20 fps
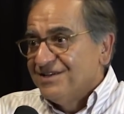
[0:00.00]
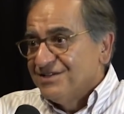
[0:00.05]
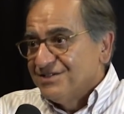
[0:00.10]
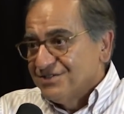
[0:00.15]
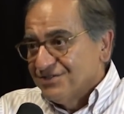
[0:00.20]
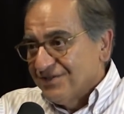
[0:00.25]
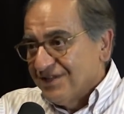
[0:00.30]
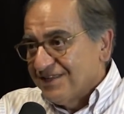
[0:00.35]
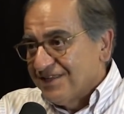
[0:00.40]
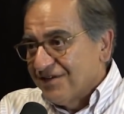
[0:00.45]

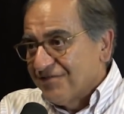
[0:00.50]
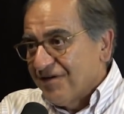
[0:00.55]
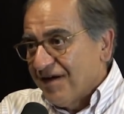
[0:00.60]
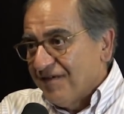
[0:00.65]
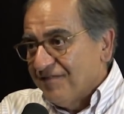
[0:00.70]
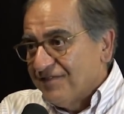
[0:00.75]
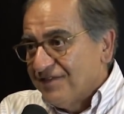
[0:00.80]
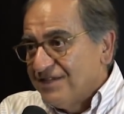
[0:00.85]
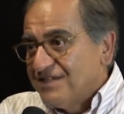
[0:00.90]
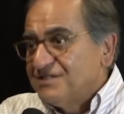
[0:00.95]
so that the
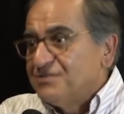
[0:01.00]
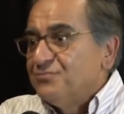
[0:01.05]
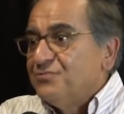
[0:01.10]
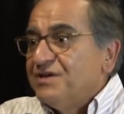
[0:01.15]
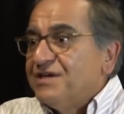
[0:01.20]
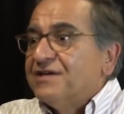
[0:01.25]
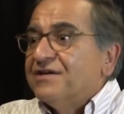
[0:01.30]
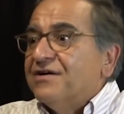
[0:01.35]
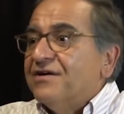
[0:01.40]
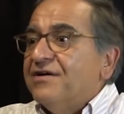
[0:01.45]
gravity is
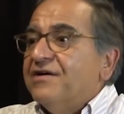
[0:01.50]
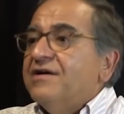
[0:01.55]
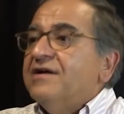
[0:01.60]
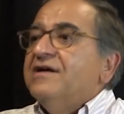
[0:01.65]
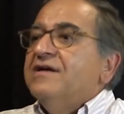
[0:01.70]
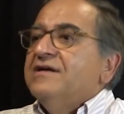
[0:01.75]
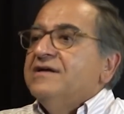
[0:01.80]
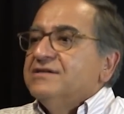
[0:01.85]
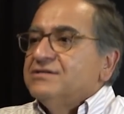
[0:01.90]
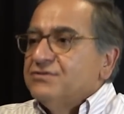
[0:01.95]
weaker.
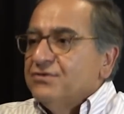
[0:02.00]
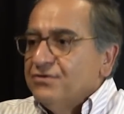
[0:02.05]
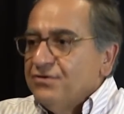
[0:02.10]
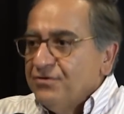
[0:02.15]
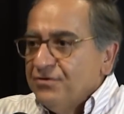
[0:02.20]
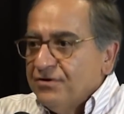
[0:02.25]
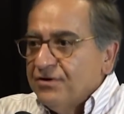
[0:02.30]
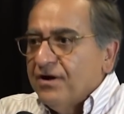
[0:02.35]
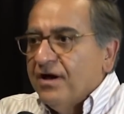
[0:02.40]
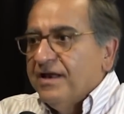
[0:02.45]
So
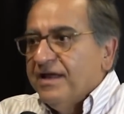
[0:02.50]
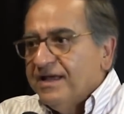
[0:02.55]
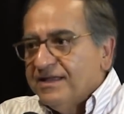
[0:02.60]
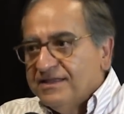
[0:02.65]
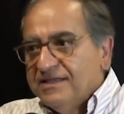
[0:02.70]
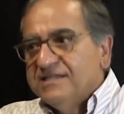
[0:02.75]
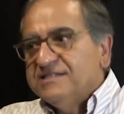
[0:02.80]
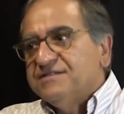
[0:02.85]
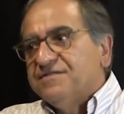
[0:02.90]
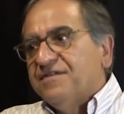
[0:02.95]
you
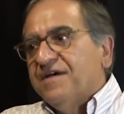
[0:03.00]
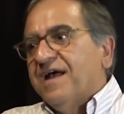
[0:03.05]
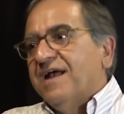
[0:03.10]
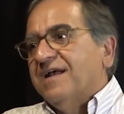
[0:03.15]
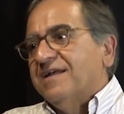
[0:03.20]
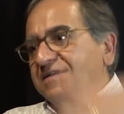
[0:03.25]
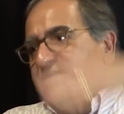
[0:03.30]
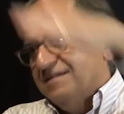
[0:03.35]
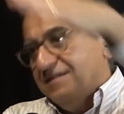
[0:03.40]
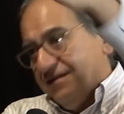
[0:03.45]
connect this
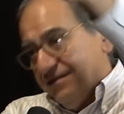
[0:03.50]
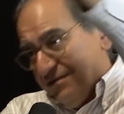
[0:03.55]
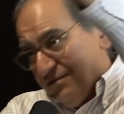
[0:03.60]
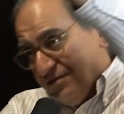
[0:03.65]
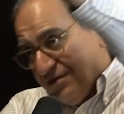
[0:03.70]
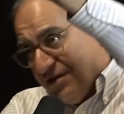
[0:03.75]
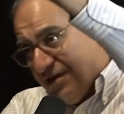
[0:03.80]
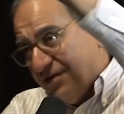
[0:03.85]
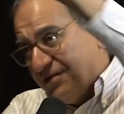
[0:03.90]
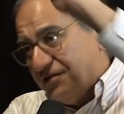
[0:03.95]
fact
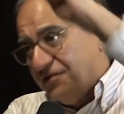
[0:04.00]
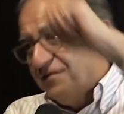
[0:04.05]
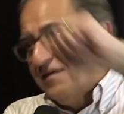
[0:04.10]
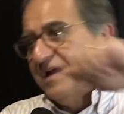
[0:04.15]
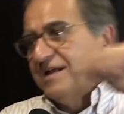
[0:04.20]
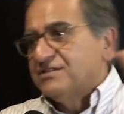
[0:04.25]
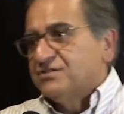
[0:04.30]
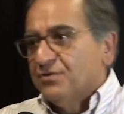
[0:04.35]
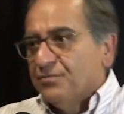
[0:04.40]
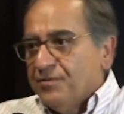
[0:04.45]
to the other
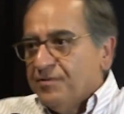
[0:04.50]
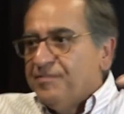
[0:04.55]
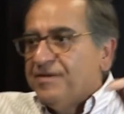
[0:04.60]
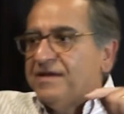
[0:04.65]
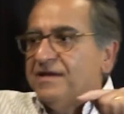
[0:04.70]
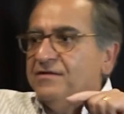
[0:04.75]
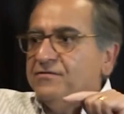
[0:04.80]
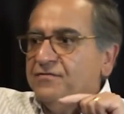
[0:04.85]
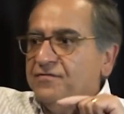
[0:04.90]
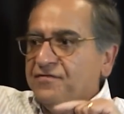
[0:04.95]
fact. So we
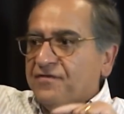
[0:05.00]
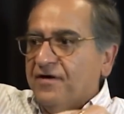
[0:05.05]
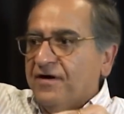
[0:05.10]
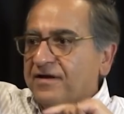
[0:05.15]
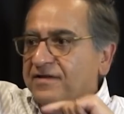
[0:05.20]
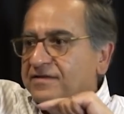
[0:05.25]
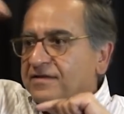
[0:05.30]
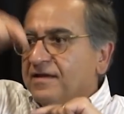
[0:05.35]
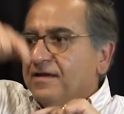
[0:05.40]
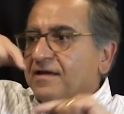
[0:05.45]
begin to
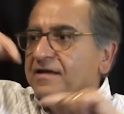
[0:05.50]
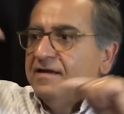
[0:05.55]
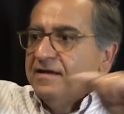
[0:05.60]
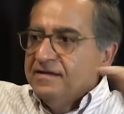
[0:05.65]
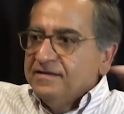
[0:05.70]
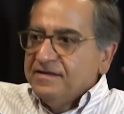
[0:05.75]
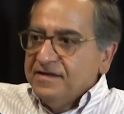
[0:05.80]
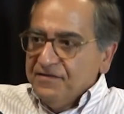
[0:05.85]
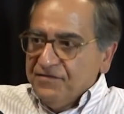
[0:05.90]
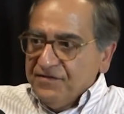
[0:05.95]
find
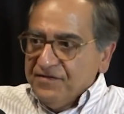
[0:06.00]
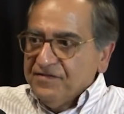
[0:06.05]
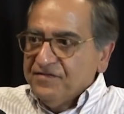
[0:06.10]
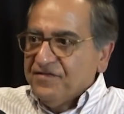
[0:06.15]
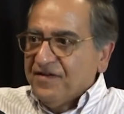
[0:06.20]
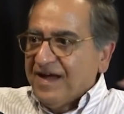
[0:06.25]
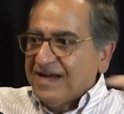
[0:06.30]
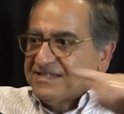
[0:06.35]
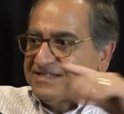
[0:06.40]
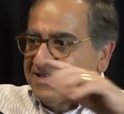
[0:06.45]
different
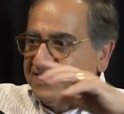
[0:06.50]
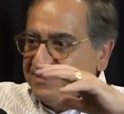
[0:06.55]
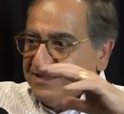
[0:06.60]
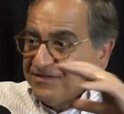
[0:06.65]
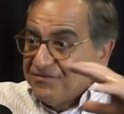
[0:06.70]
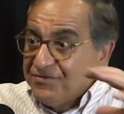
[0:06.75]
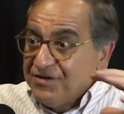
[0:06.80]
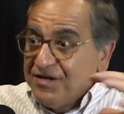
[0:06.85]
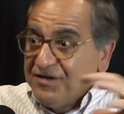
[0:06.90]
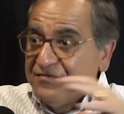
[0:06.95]
facts
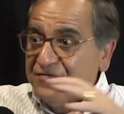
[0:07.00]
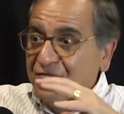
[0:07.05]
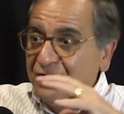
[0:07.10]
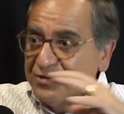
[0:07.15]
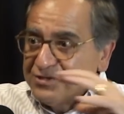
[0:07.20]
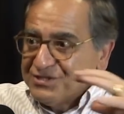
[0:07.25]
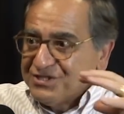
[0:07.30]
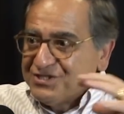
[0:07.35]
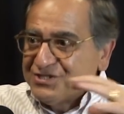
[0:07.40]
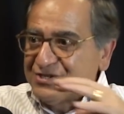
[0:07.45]
that
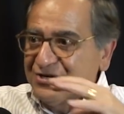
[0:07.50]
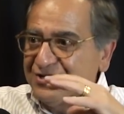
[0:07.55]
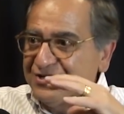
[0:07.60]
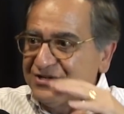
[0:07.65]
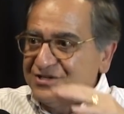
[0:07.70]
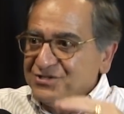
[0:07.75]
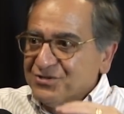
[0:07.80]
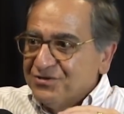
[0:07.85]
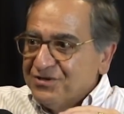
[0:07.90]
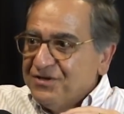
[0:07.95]
reinforce each other.
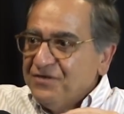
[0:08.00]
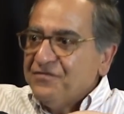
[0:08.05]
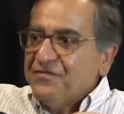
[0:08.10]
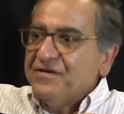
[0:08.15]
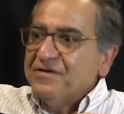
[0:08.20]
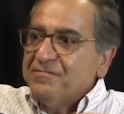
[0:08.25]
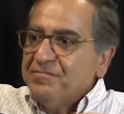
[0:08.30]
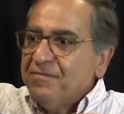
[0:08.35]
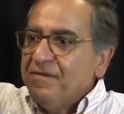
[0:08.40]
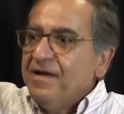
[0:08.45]
So
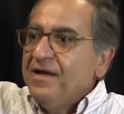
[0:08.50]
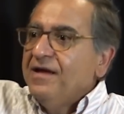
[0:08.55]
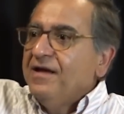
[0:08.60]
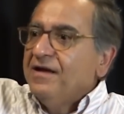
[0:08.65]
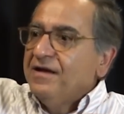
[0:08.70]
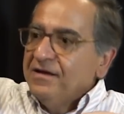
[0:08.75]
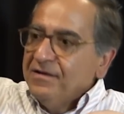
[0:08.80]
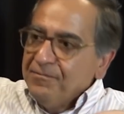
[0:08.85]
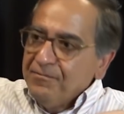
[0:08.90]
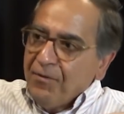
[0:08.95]
different
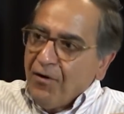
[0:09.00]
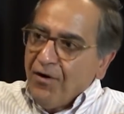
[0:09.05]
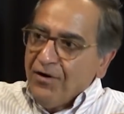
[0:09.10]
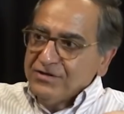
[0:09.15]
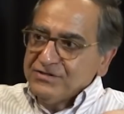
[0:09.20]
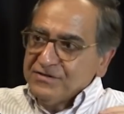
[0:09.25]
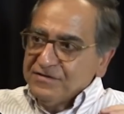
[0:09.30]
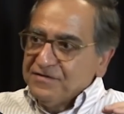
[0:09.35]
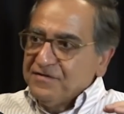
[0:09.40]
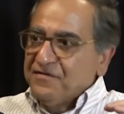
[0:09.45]

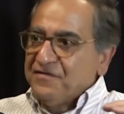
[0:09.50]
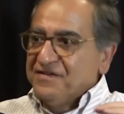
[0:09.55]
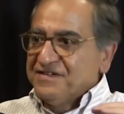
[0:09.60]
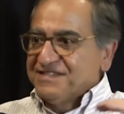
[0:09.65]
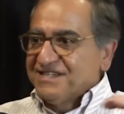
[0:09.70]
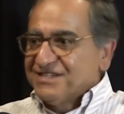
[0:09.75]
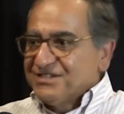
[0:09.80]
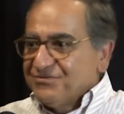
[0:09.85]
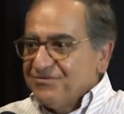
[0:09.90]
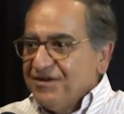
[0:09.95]
parts of the
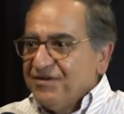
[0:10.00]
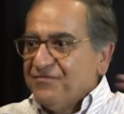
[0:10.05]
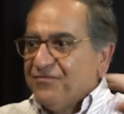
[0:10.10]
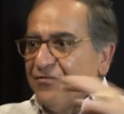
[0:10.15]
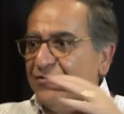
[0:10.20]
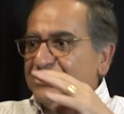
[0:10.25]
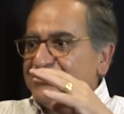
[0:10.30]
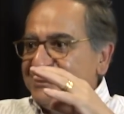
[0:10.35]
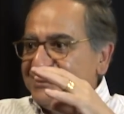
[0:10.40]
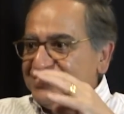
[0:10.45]
physics
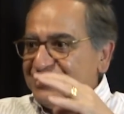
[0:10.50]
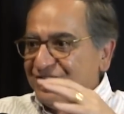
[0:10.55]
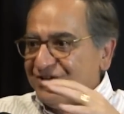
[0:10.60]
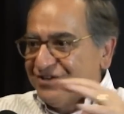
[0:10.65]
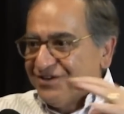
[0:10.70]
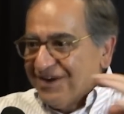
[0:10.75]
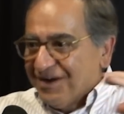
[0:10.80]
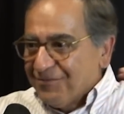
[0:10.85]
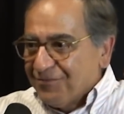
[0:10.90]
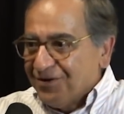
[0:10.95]
reinforce each
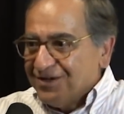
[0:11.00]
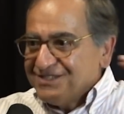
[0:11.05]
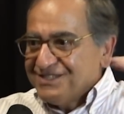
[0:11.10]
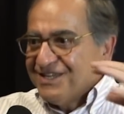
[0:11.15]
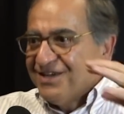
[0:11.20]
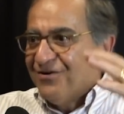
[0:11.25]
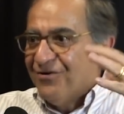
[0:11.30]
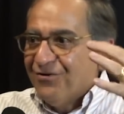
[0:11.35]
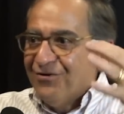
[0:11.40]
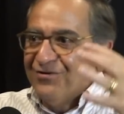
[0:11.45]
other. And once
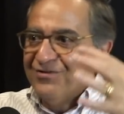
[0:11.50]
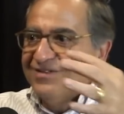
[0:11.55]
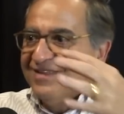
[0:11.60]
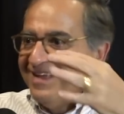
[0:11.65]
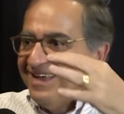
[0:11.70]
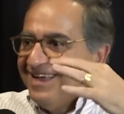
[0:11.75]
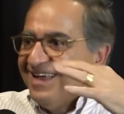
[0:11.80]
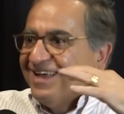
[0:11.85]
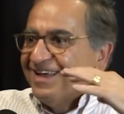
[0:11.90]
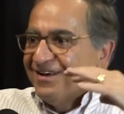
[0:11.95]
they all
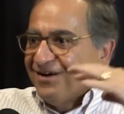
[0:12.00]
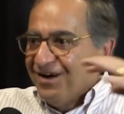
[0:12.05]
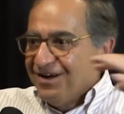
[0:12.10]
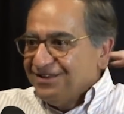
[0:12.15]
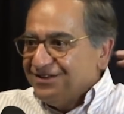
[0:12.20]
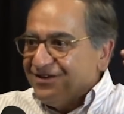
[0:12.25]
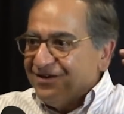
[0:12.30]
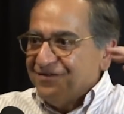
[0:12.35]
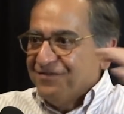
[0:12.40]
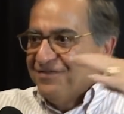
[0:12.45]

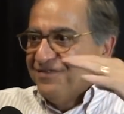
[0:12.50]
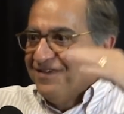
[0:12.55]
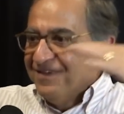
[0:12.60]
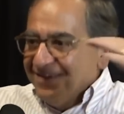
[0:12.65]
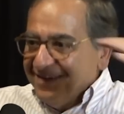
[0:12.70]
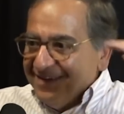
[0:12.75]
kind of